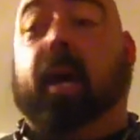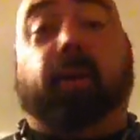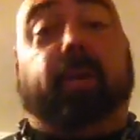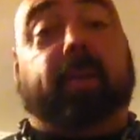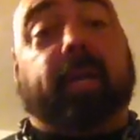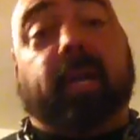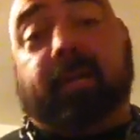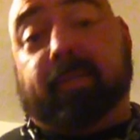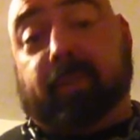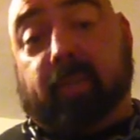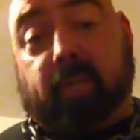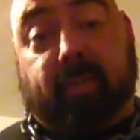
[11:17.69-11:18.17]
I
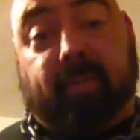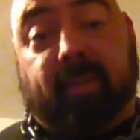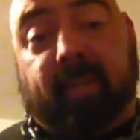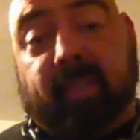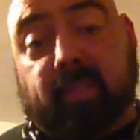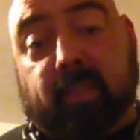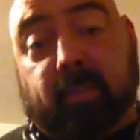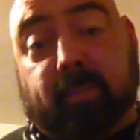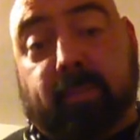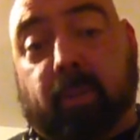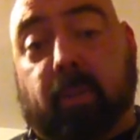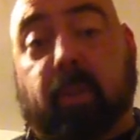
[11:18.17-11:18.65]
don't care if you're a
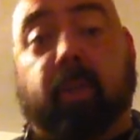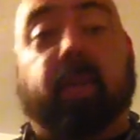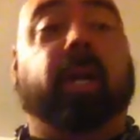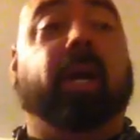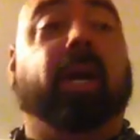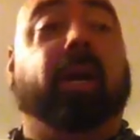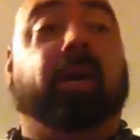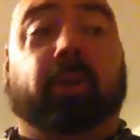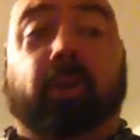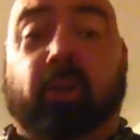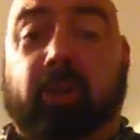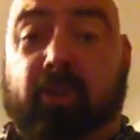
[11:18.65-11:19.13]
conventional puller,
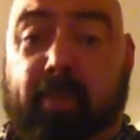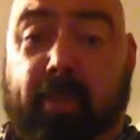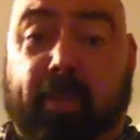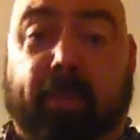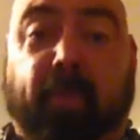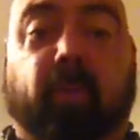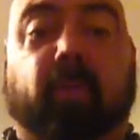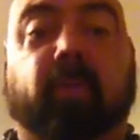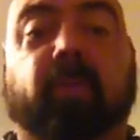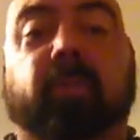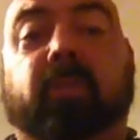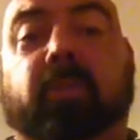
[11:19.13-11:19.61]
you should be
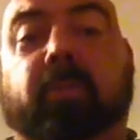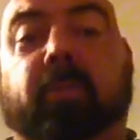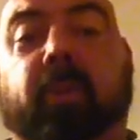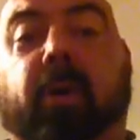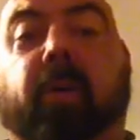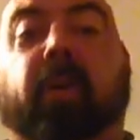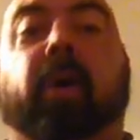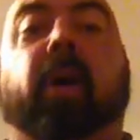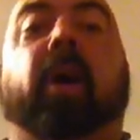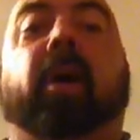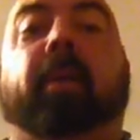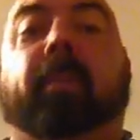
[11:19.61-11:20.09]
pulling
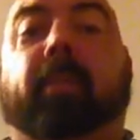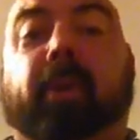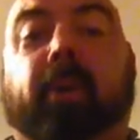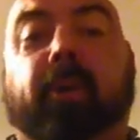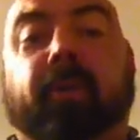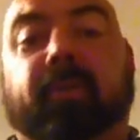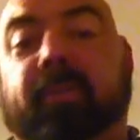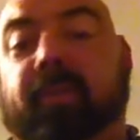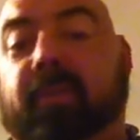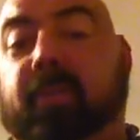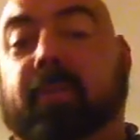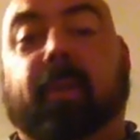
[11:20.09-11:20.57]
sumo,
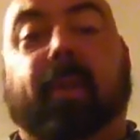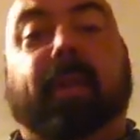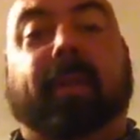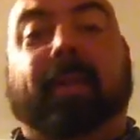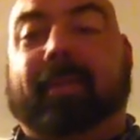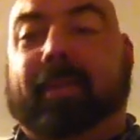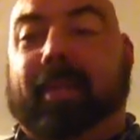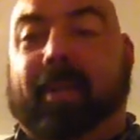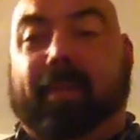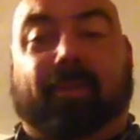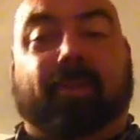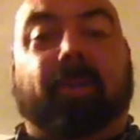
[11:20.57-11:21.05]
because
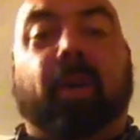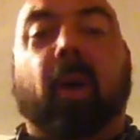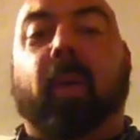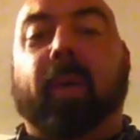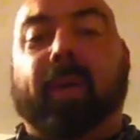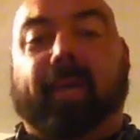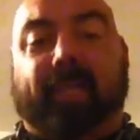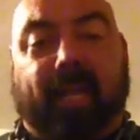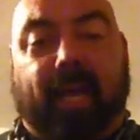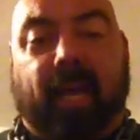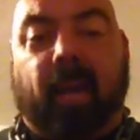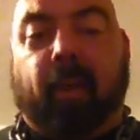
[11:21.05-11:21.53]
it's
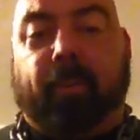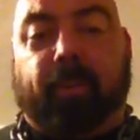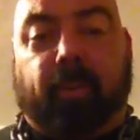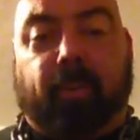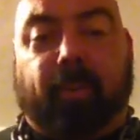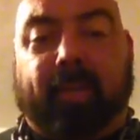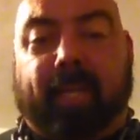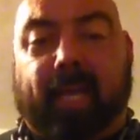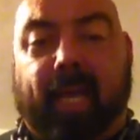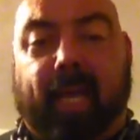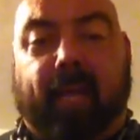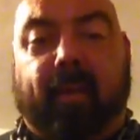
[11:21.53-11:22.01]
going to help
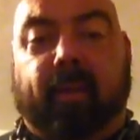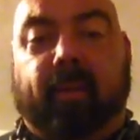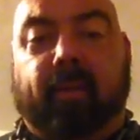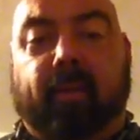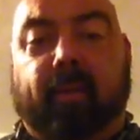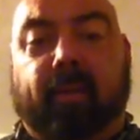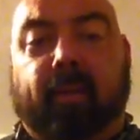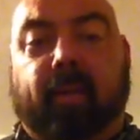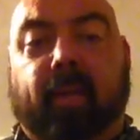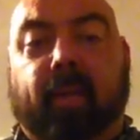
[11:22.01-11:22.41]
you in the end.